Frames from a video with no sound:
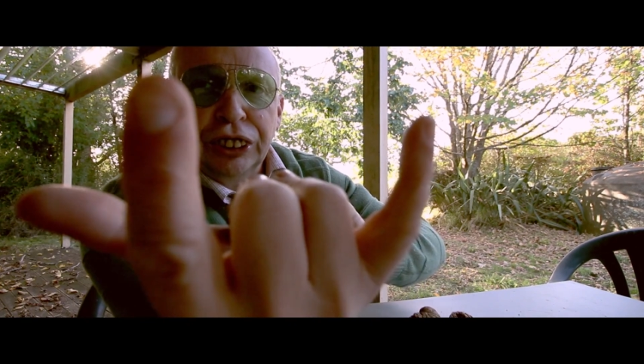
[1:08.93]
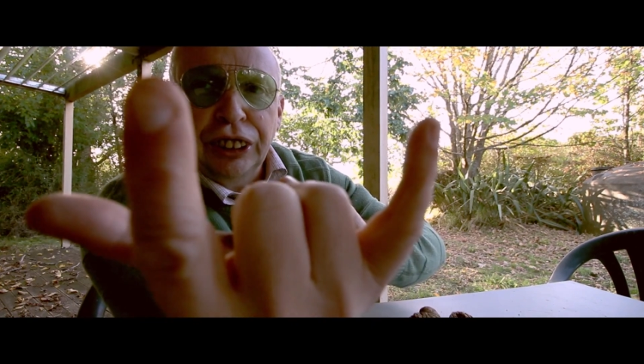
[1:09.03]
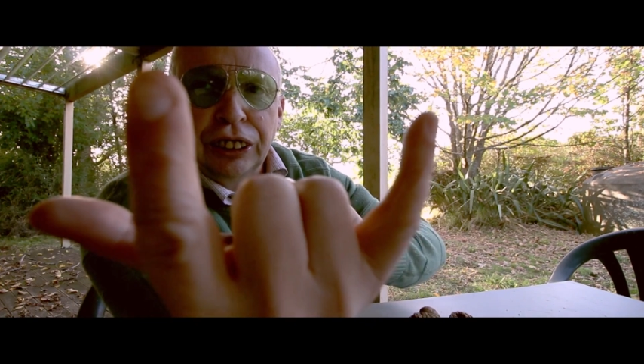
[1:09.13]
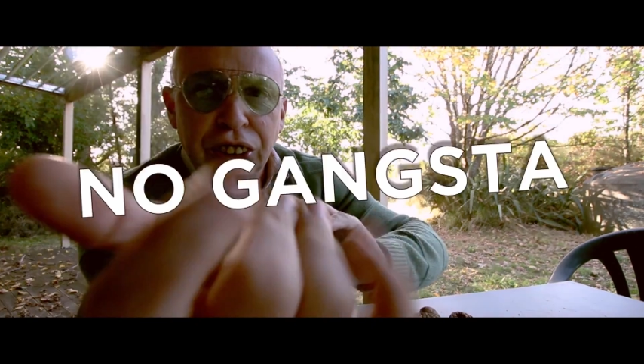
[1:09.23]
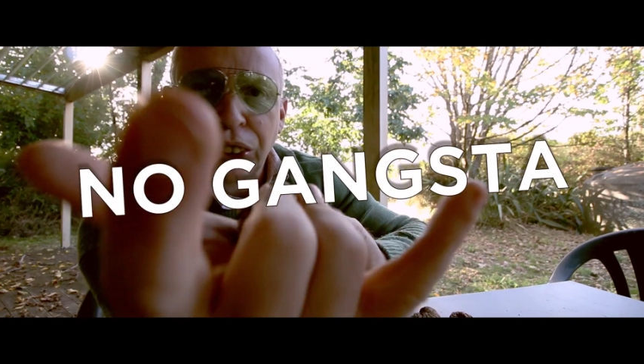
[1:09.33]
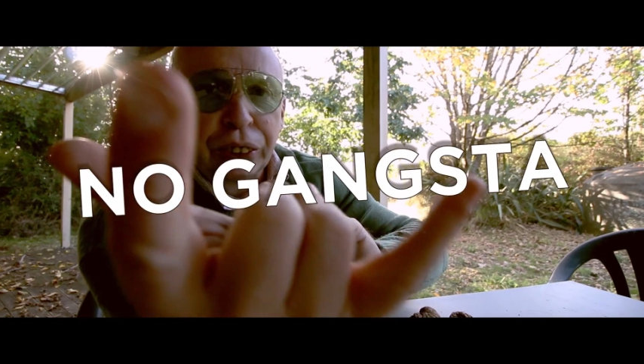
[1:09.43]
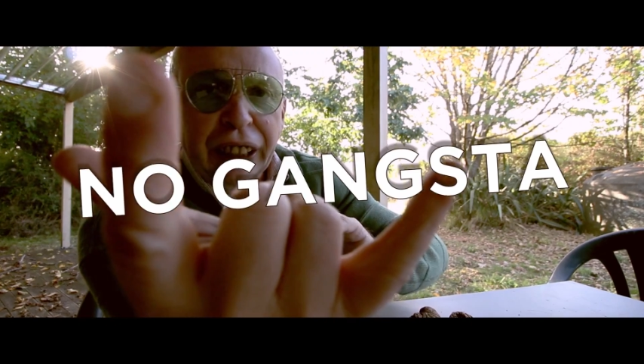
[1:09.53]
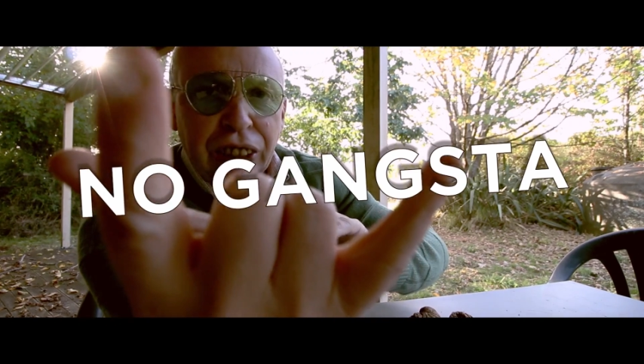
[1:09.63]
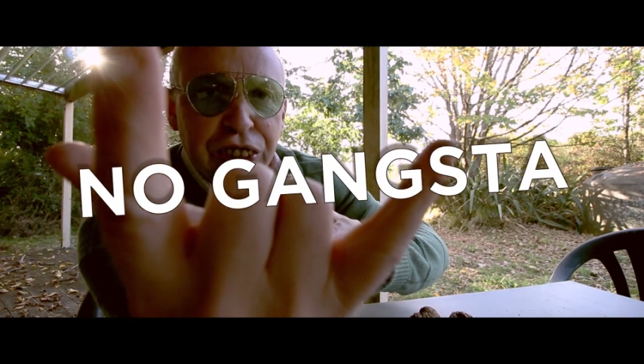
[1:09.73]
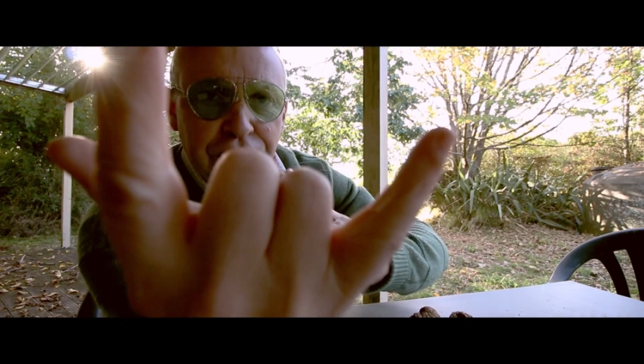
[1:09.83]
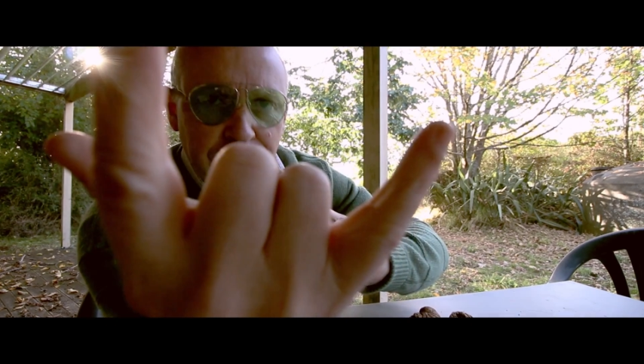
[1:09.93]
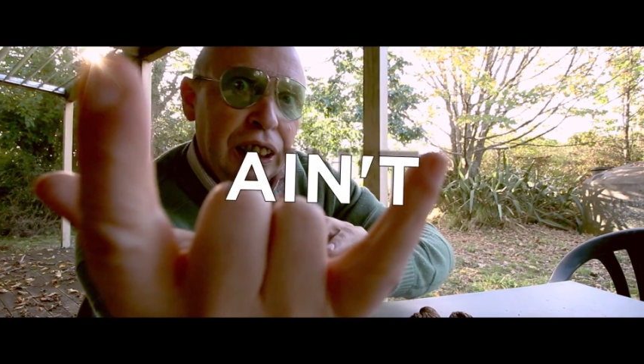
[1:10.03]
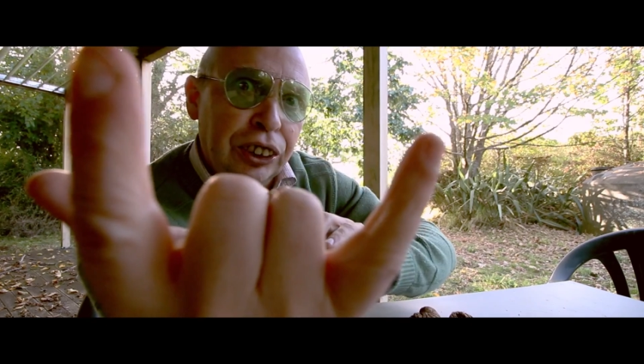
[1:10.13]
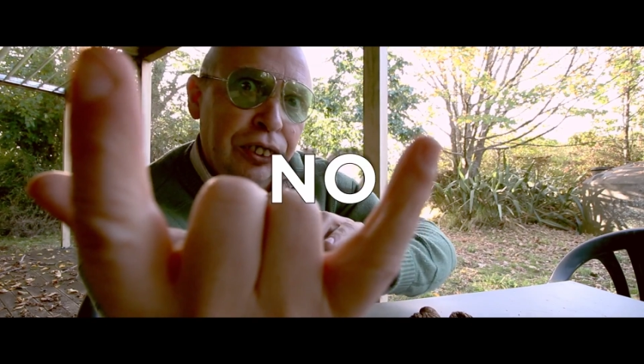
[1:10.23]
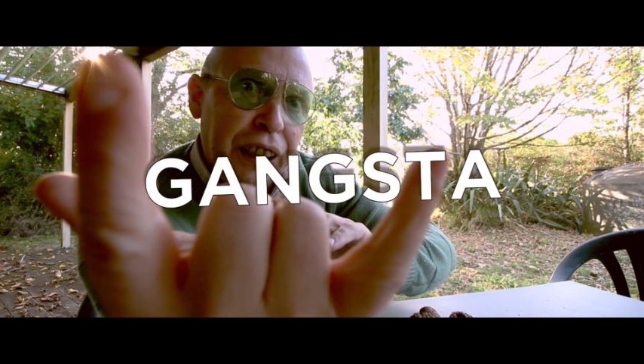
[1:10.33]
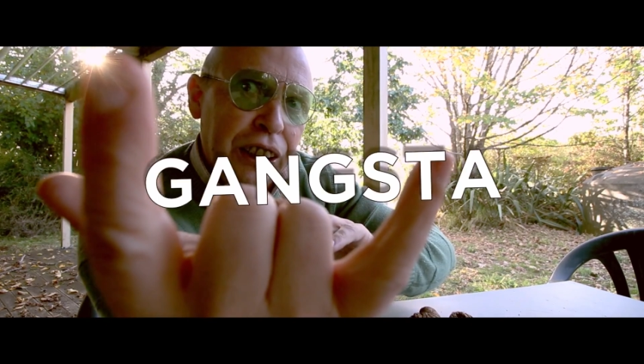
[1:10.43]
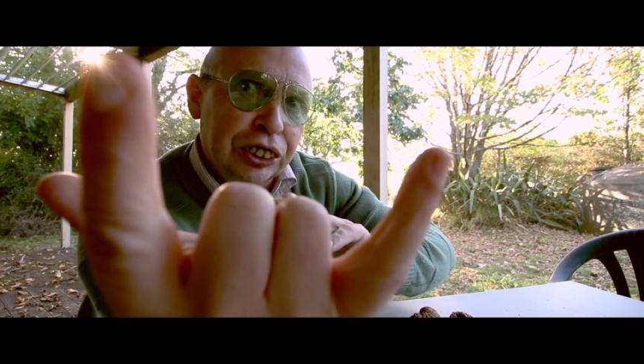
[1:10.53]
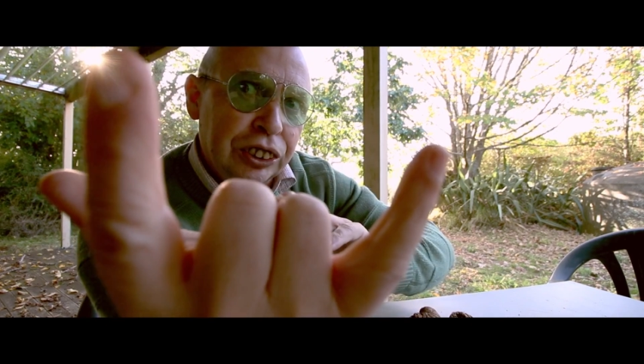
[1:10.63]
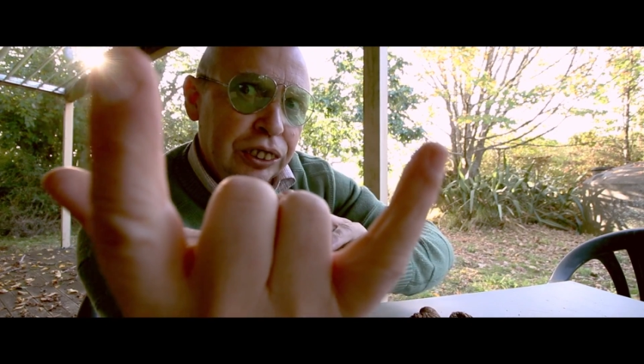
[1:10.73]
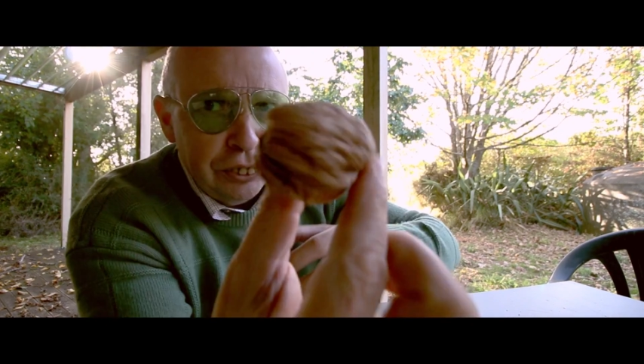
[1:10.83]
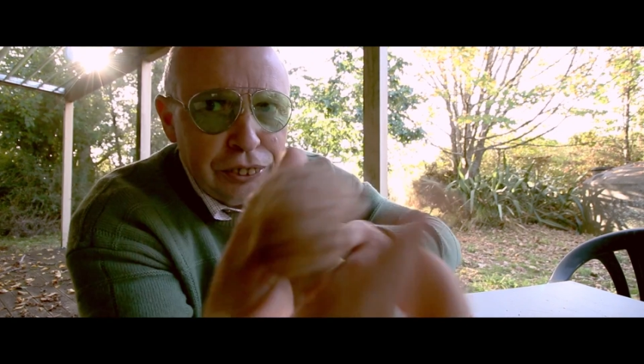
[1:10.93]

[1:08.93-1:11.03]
Yeah, no gangster, ain't no gangster.